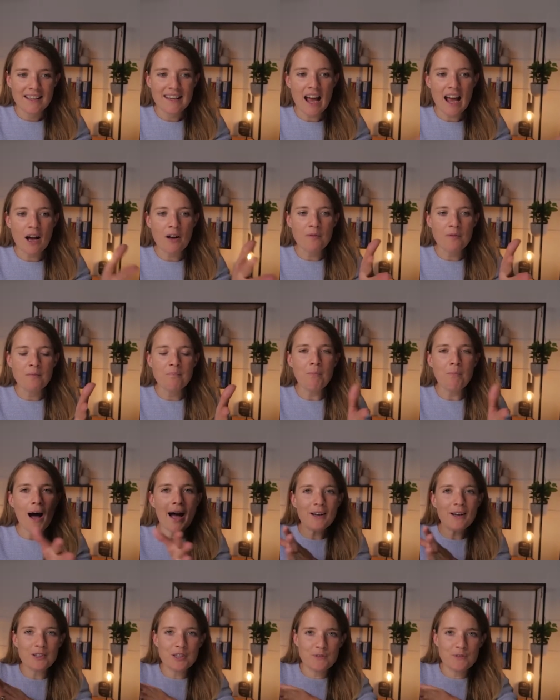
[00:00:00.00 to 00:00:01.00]
Now,
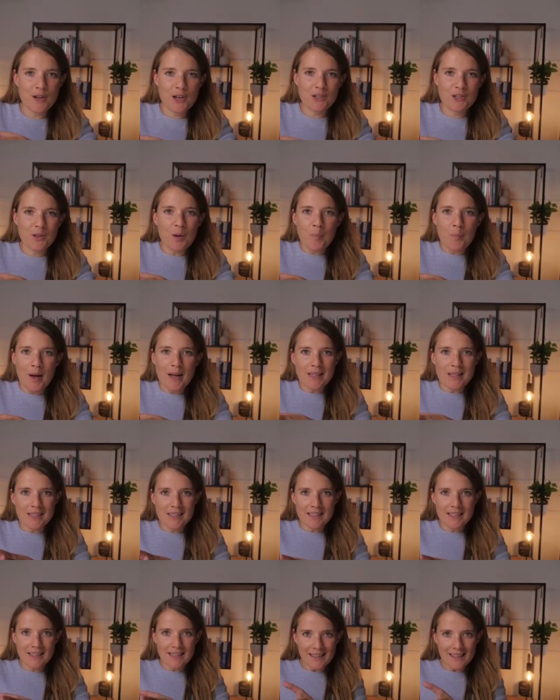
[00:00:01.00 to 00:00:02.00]
Michael's version of the
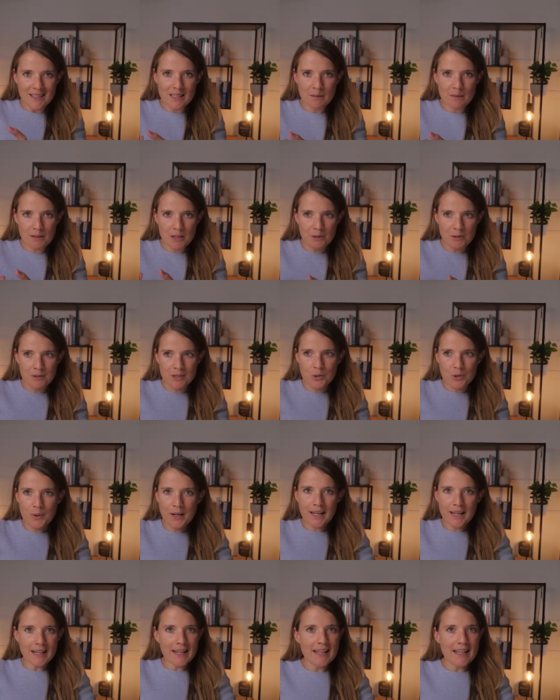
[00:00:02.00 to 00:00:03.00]
best is something that was
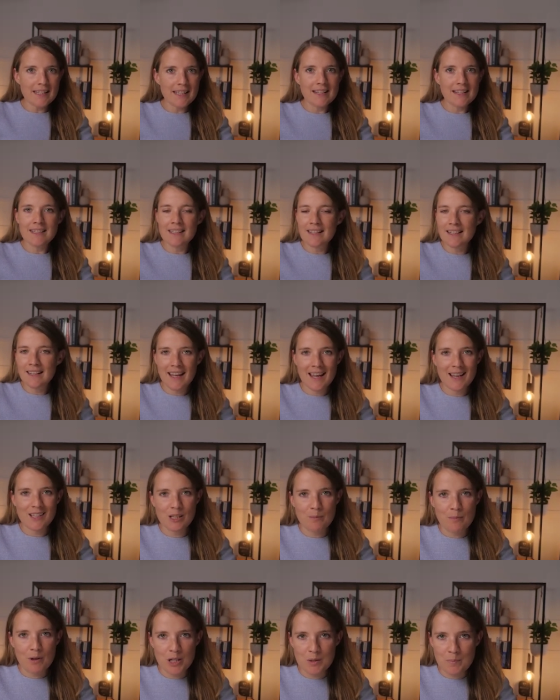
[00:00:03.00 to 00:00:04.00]
quick and easy, didn't care
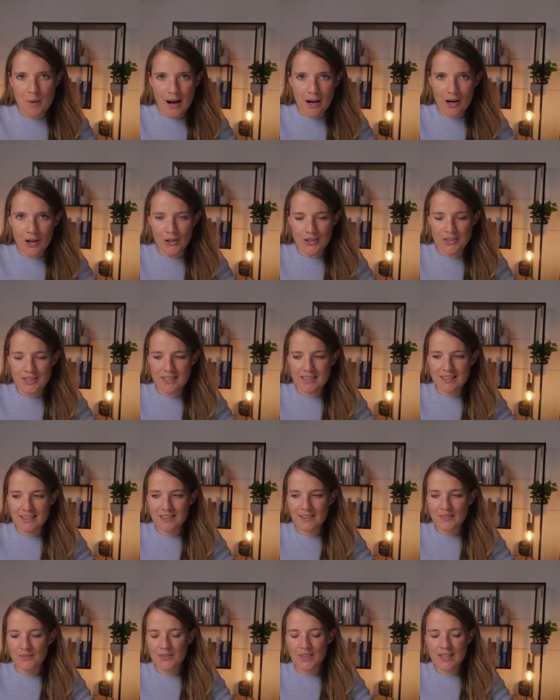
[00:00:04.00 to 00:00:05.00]
so much about cost.
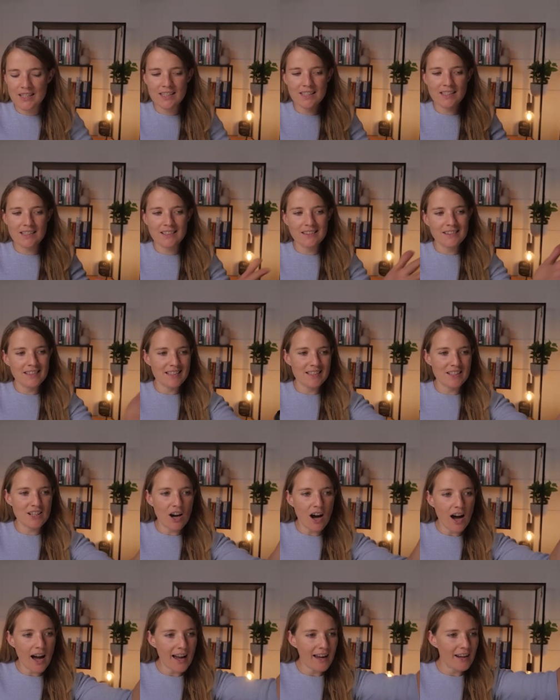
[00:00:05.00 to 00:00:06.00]
This this
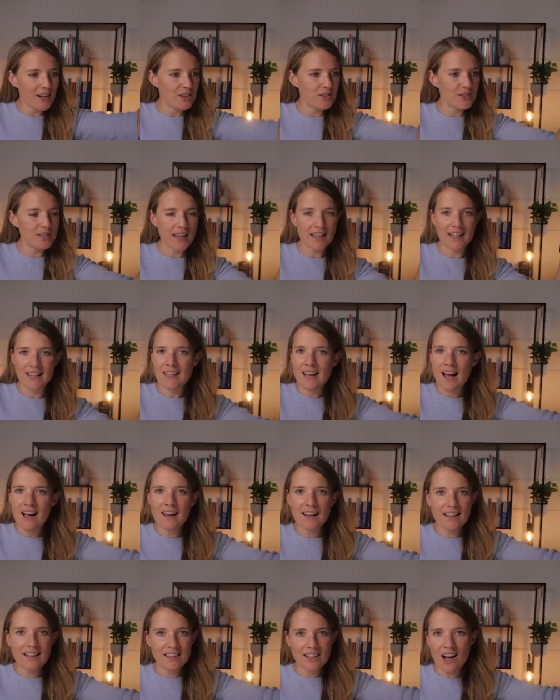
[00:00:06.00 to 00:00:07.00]
guy who's like a
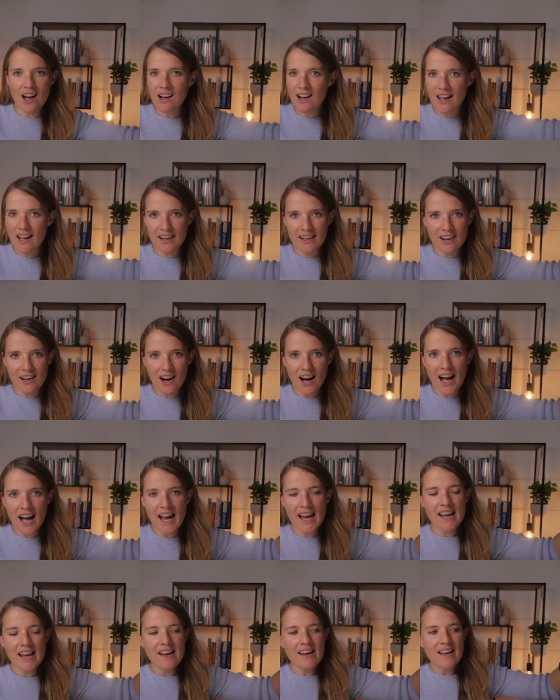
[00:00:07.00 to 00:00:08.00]
young young kind of
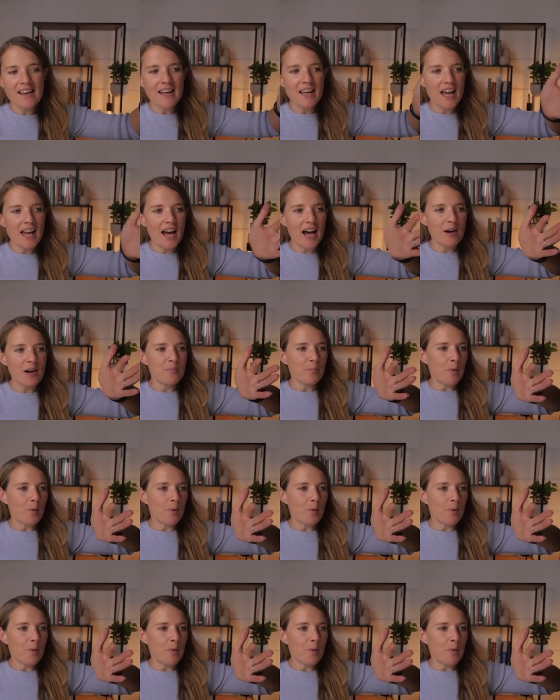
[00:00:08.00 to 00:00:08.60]
guy, uh,